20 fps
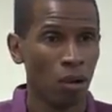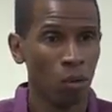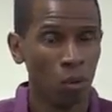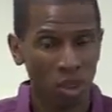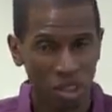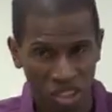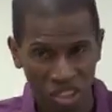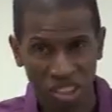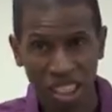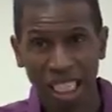
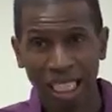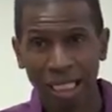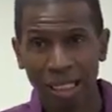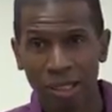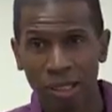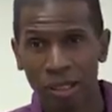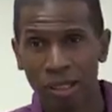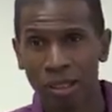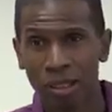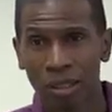with
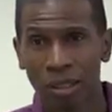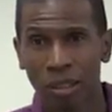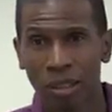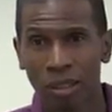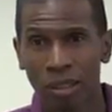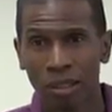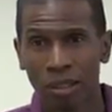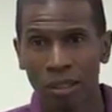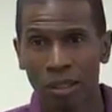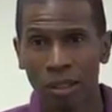sight,
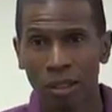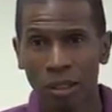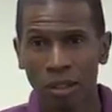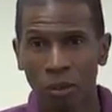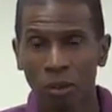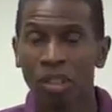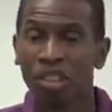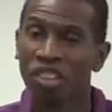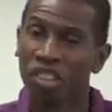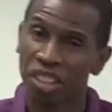
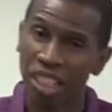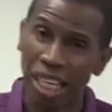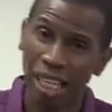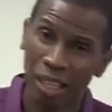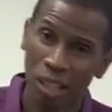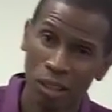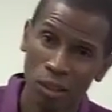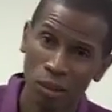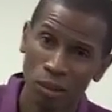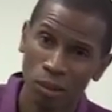with
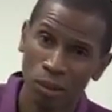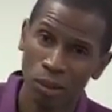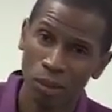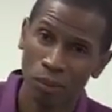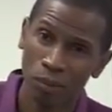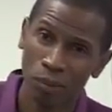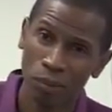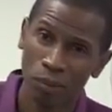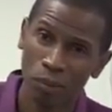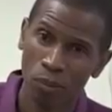sound,
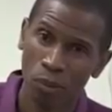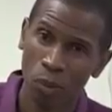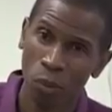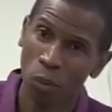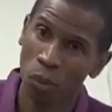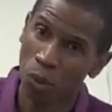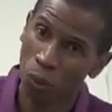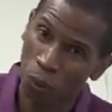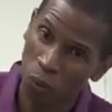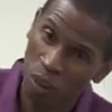
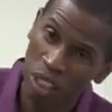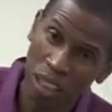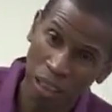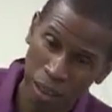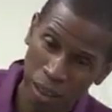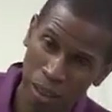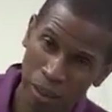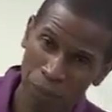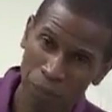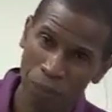with
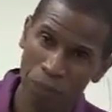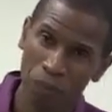feeling.